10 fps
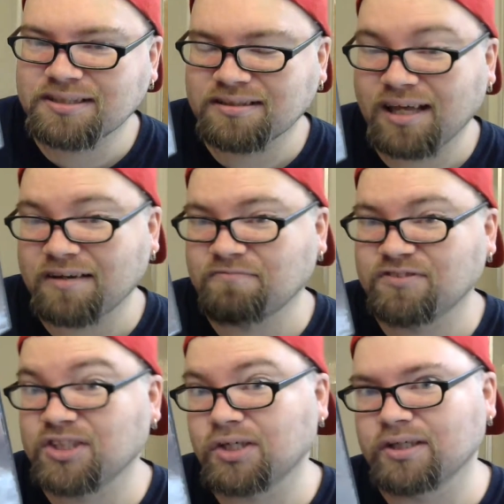It's not a
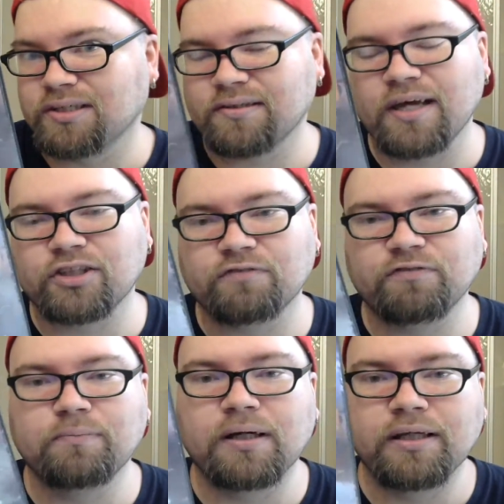serious slasher
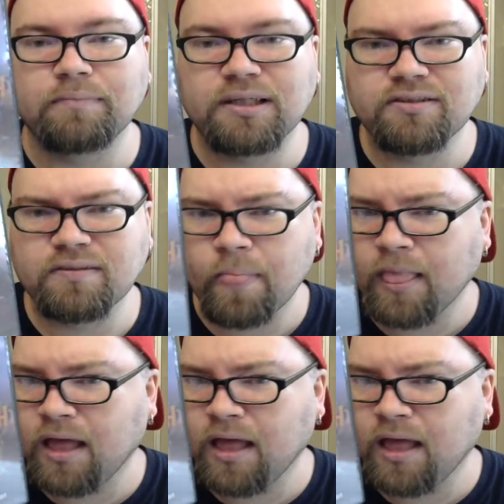film by any means.